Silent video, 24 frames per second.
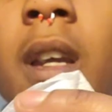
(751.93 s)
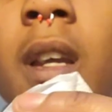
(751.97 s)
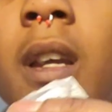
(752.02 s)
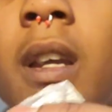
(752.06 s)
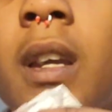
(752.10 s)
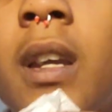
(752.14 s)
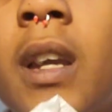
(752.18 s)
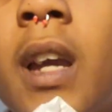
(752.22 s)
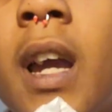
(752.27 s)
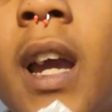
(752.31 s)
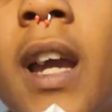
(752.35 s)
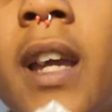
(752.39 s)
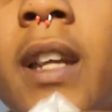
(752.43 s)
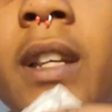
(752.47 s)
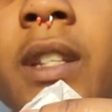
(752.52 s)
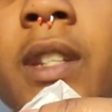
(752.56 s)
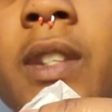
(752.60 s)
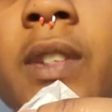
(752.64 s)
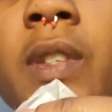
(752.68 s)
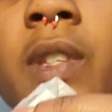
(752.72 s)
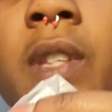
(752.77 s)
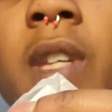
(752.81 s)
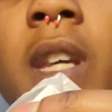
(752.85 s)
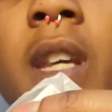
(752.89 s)
kind of
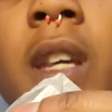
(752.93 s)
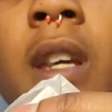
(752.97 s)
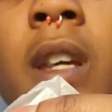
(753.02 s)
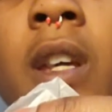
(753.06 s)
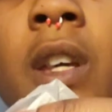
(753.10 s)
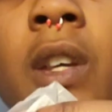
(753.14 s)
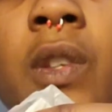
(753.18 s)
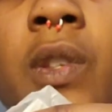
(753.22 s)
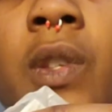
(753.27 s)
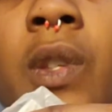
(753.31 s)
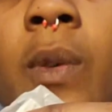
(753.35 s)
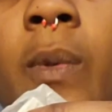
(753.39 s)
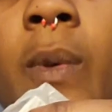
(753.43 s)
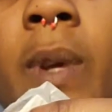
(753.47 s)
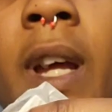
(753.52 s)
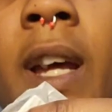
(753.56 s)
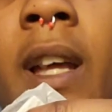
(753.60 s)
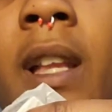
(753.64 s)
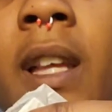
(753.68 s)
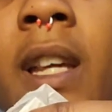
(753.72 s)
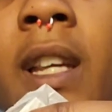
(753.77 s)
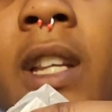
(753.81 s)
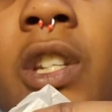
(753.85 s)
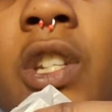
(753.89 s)
see. So what I
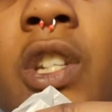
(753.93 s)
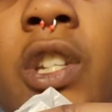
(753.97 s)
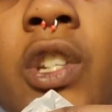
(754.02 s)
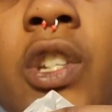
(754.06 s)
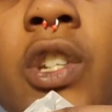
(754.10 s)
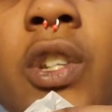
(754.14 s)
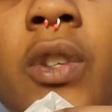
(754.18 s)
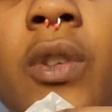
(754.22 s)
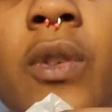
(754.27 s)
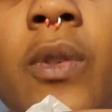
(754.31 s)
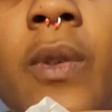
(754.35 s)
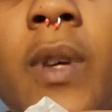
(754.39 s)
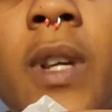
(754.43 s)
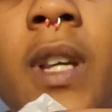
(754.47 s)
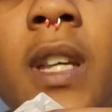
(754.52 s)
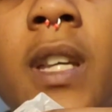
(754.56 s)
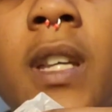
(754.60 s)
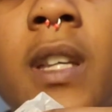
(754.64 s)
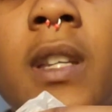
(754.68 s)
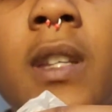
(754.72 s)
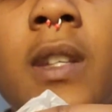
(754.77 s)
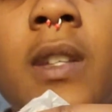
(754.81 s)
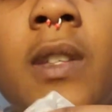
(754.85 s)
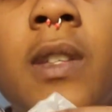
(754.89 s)
like to do
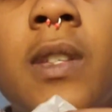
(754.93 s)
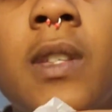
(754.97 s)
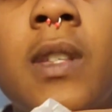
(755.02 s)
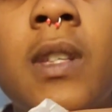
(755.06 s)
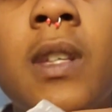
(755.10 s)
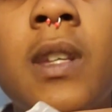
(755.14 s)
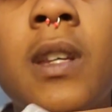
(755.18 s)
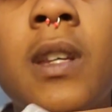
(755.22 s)
is